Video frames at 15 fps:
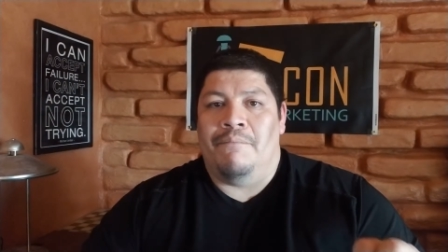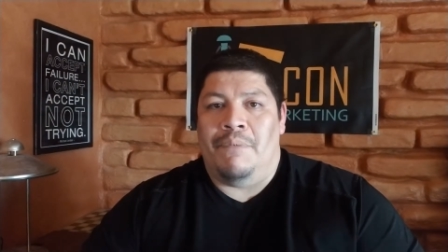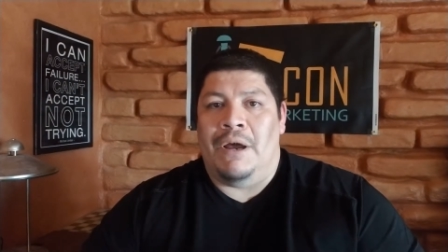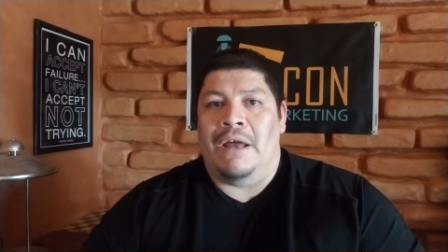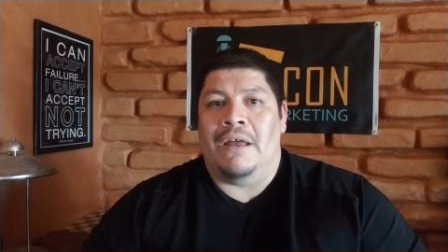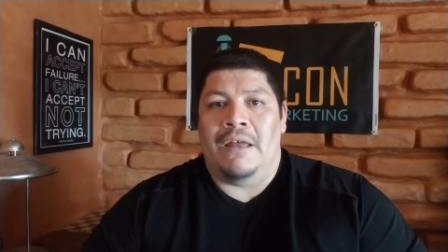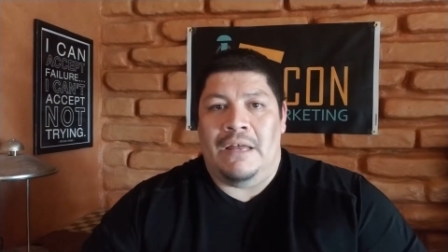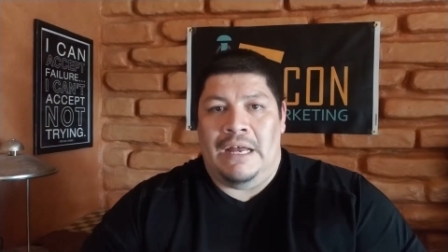
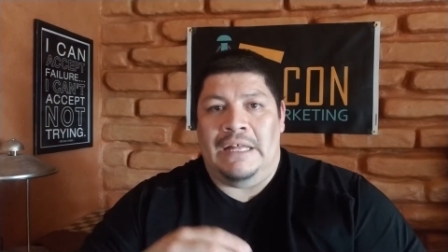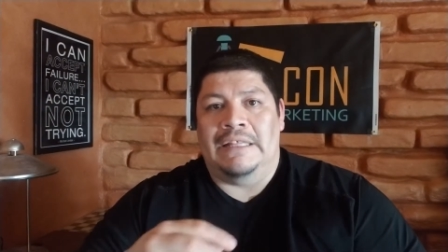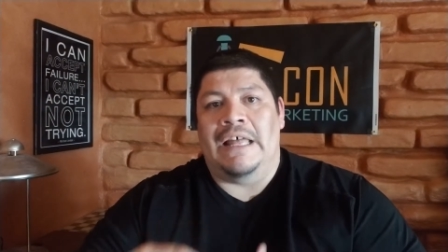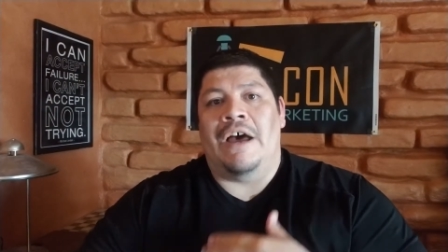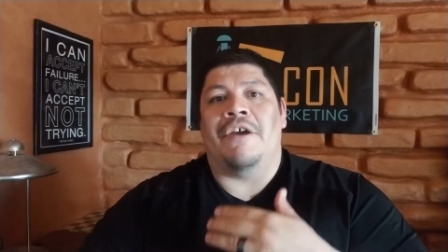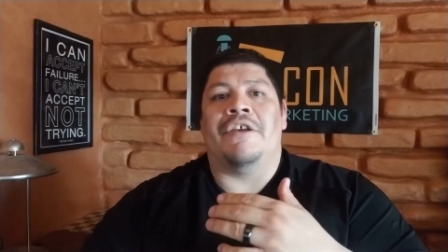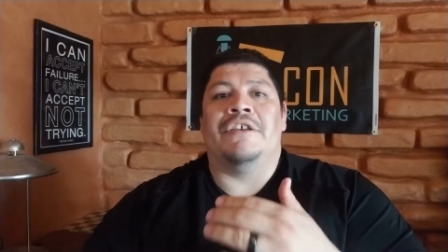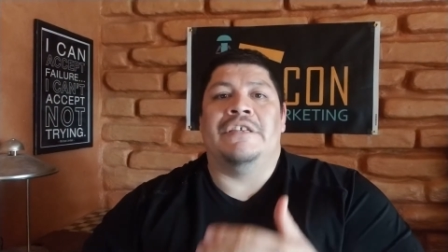but
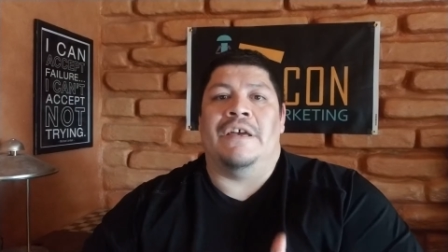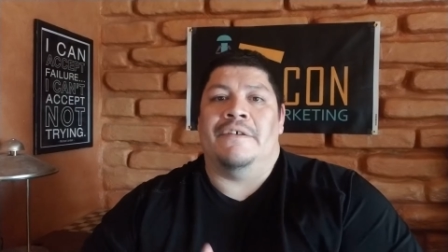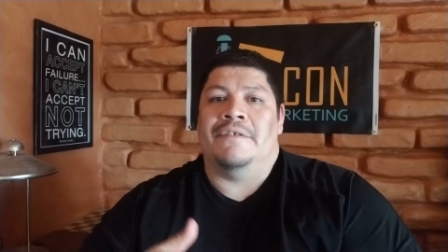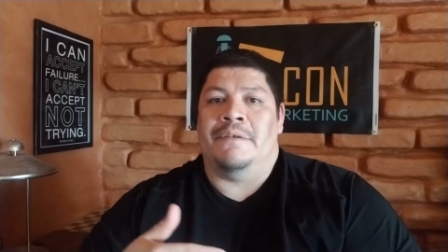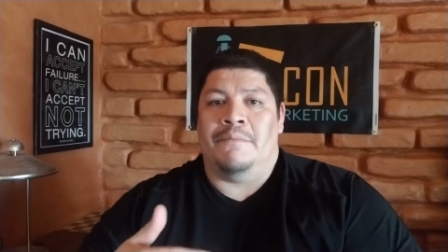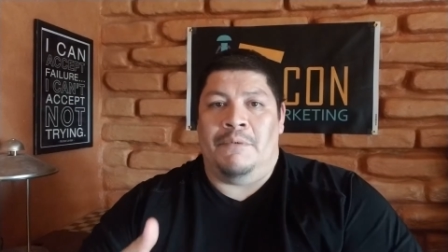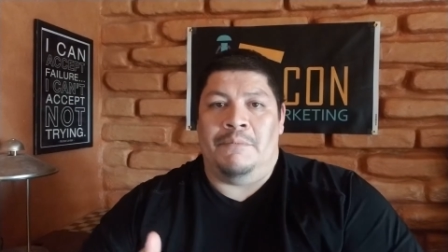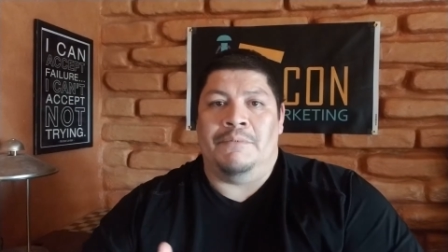allow yourself
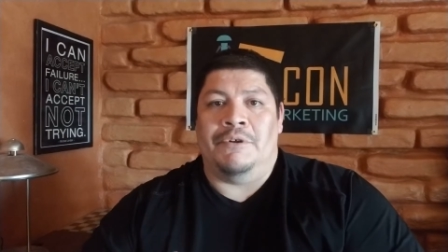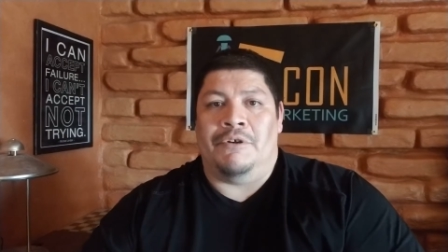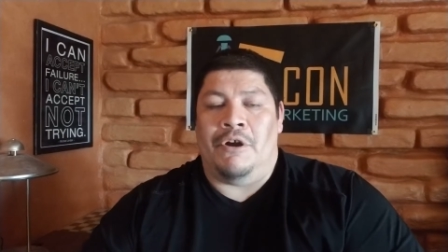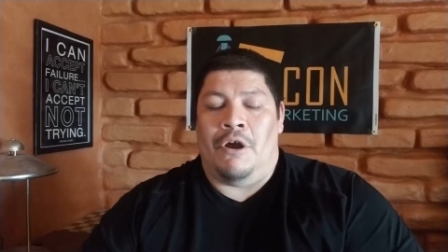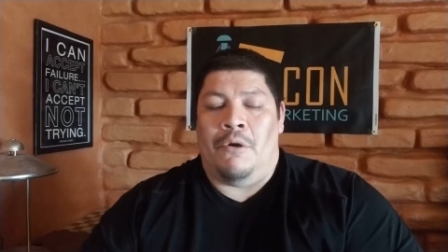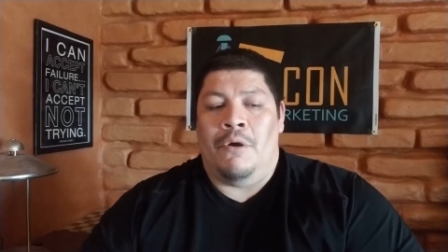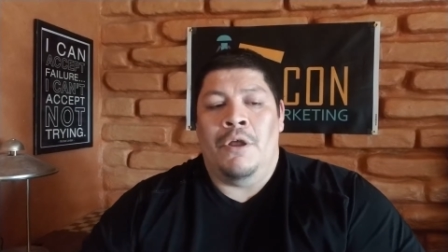some room to grow.